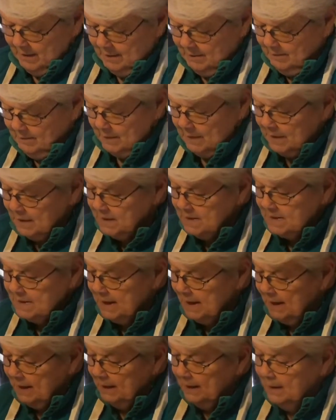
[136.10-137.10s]
Mix
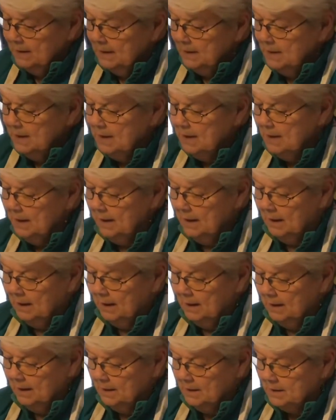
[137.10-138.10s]
that in,
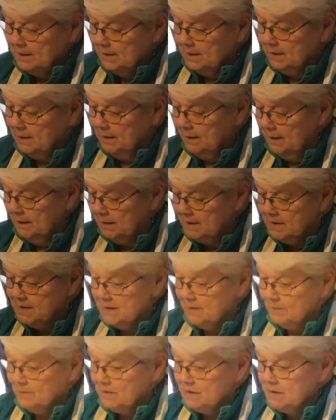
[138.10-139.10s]
and
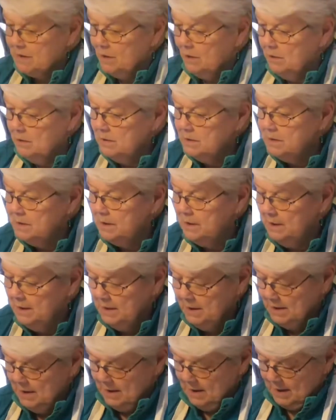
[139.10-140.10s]
some salt
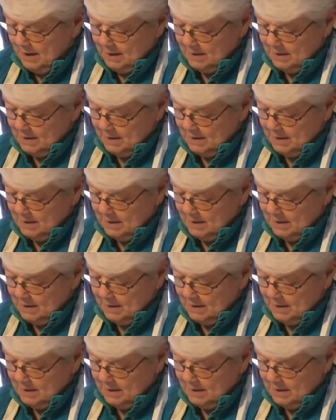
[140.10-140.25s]
and